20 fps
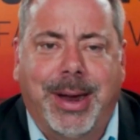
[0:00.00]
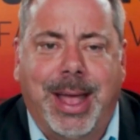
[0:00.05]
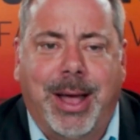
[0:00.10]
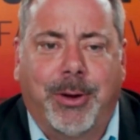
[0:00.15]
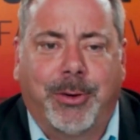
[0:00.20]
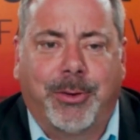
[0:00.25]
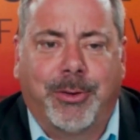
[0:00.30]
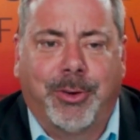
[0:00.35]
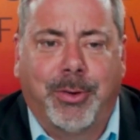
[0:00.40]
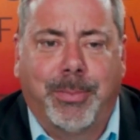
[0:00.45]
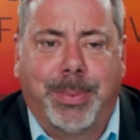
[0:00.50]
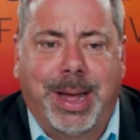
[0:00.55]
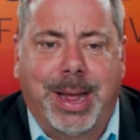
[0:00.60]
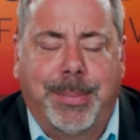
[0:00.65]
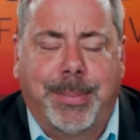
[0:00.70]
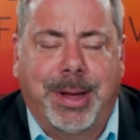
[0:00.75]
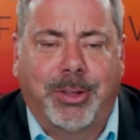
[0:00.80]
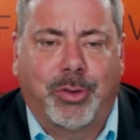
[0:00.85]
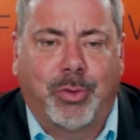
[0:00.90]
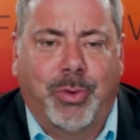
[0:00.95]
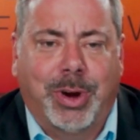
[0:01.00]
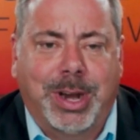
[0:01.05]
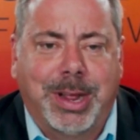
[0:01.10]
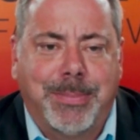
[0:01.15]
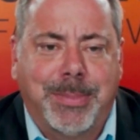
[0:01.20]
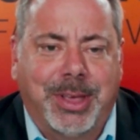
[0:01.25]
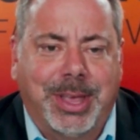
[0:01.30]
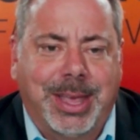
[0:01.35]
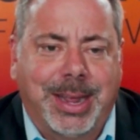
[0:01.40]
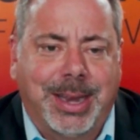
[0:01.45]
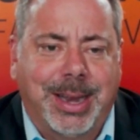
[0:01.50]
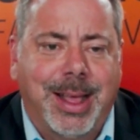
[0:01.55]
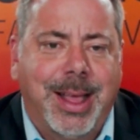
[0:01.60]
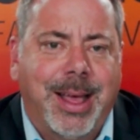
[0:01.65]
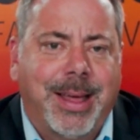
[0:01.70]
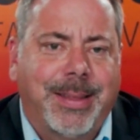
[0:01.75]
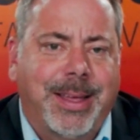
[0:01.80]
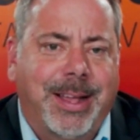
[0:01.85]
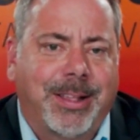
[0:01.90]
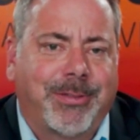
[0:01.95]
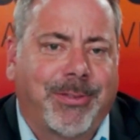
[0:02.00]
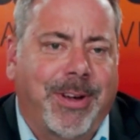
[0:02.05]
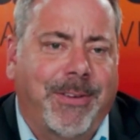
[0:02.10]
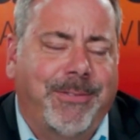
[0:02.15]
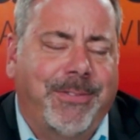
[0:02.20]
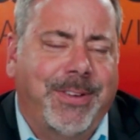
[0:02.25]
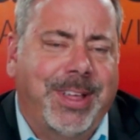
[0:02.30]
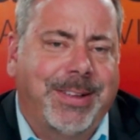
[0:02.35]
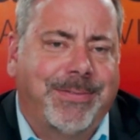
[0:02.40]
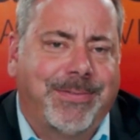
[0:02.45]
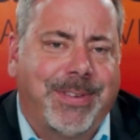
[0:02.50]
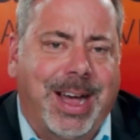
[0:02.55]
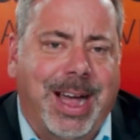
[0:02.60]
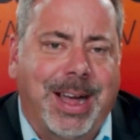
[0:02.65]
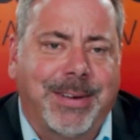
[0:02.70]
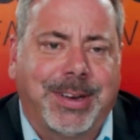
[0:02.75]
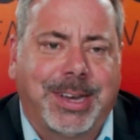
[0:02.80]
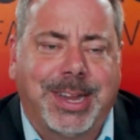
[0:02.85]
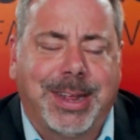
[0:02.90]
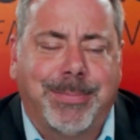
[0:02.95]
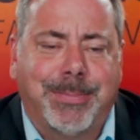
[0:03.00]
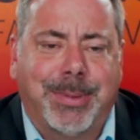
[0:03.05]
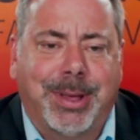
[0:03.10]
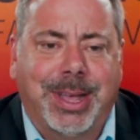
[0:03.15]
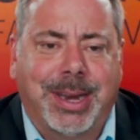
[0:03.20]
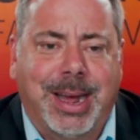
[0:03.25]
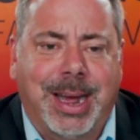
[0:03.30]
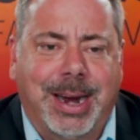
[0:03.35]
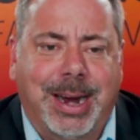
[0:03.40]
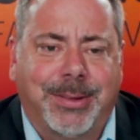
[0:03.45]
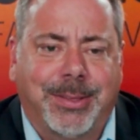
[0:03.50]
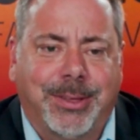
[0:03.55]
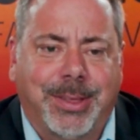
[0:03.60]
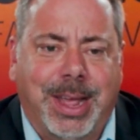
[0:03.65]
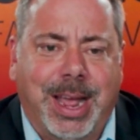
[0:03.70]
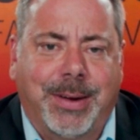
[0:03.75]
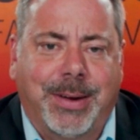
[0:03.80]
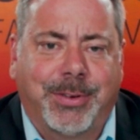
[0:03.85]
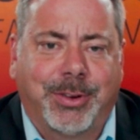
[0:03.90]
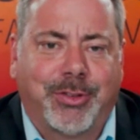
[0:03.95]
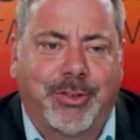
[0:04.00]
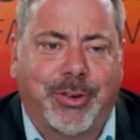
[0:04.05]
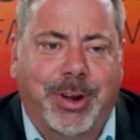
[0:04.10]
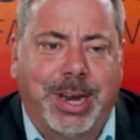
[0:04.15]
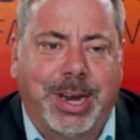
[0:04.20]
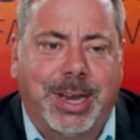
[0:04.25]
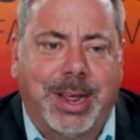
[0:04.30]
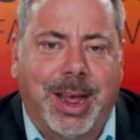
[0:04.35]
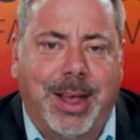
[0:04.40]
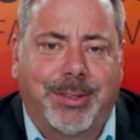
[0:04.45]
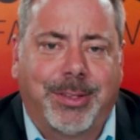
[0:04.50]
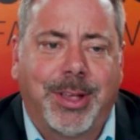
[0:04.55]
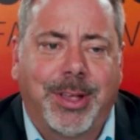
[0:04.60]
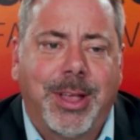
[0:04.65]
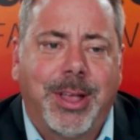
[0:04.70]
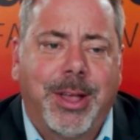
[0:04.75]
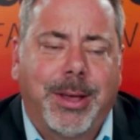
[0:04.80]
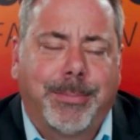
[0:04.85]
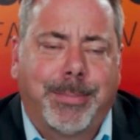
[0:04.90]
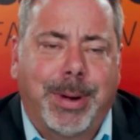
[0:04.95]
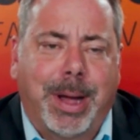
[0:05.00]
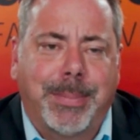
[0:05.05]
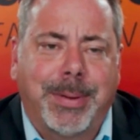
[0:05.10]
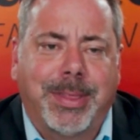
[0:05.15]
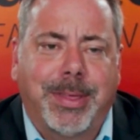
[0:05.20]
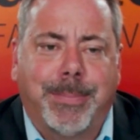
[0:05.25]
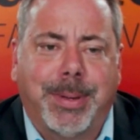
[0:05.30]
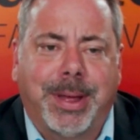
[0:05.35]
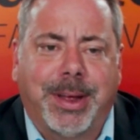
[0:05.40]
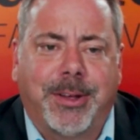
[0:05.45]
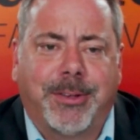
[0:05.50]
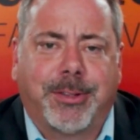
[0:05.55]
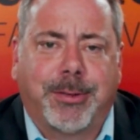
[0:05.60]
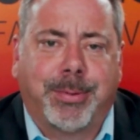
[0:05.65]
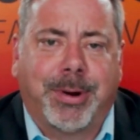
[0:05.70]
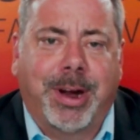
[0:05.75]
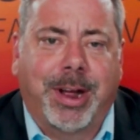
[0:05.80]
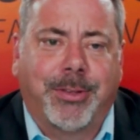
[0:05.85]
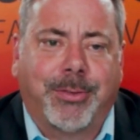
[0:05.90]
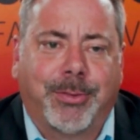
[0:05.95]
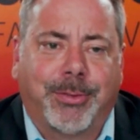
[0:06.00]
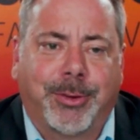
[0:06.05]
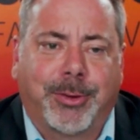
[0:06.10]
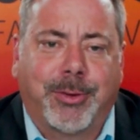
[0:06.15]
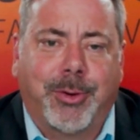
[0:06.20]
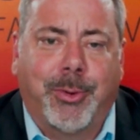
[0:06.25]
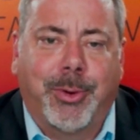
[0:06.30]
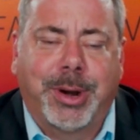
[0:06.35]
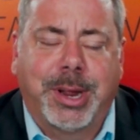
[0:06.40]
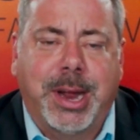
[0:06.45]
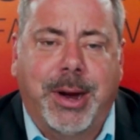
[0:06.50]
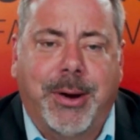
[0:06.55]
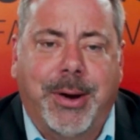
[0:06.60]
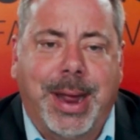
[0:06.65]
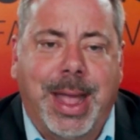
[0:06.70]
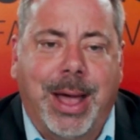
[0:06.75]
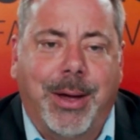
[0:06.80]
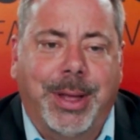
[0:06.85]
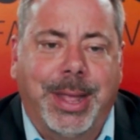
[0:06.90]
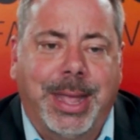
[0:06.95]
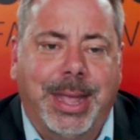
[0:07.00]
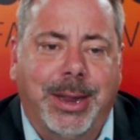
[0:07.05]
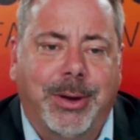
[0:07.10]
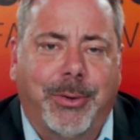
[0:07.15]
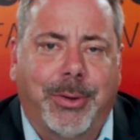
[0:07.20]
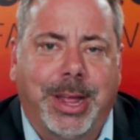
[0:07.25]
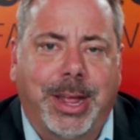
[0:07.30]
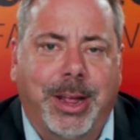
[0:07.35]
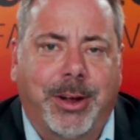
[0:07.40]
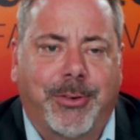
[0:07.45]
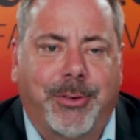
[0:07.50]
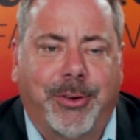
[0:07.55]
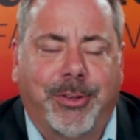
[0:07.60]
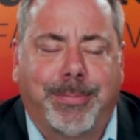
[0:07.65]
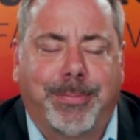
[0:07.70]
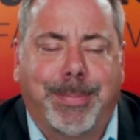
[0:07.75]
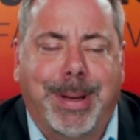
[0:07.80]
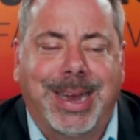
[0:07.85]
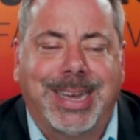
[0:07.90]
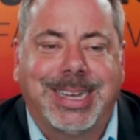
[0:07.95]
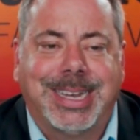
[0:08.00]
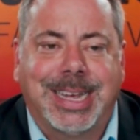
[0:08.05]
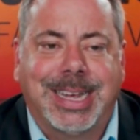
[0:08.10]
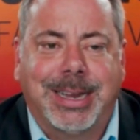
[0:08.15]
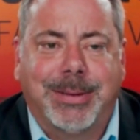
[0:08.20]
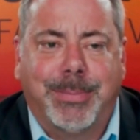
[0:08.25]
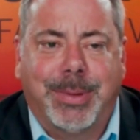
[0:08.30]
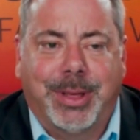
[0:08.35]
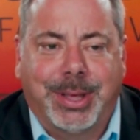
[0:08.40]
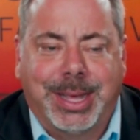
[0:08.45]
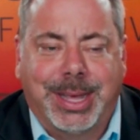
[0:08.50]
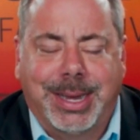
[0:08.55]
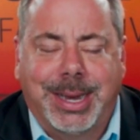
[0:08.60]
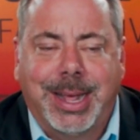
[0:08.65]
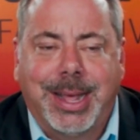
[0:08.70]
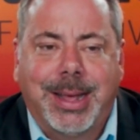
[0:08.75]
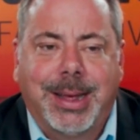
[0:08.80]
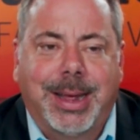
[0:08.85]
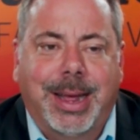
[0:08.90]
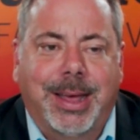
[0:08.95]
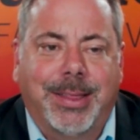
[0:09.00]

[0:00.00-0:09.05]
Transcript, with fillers: carryout grew by about 20 million. That's roughly 5 to 10 million higher than the average trade guess. Probably the biggest surprise was the corn carryout. It only increased by 10 million,